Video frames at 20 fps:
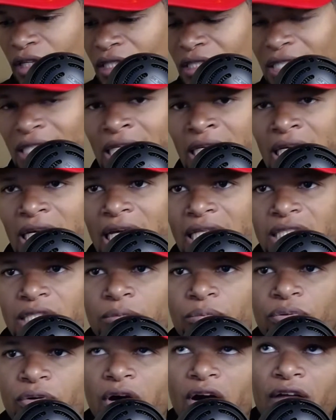this, it's
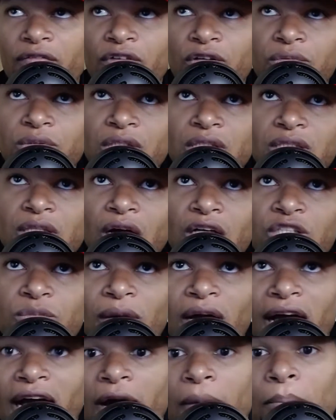in Proverbs, and it talks
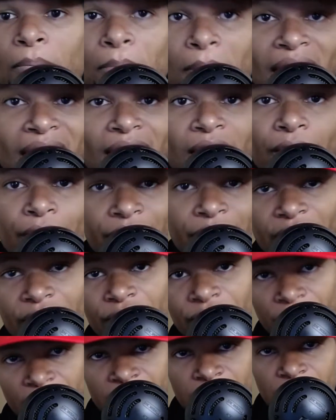about how many are the
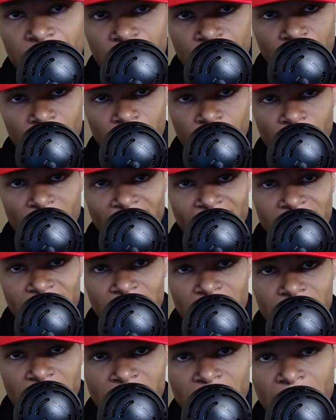afflictions of the
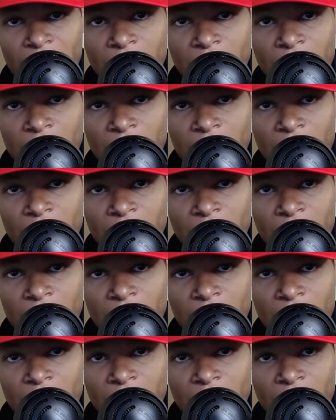righteous.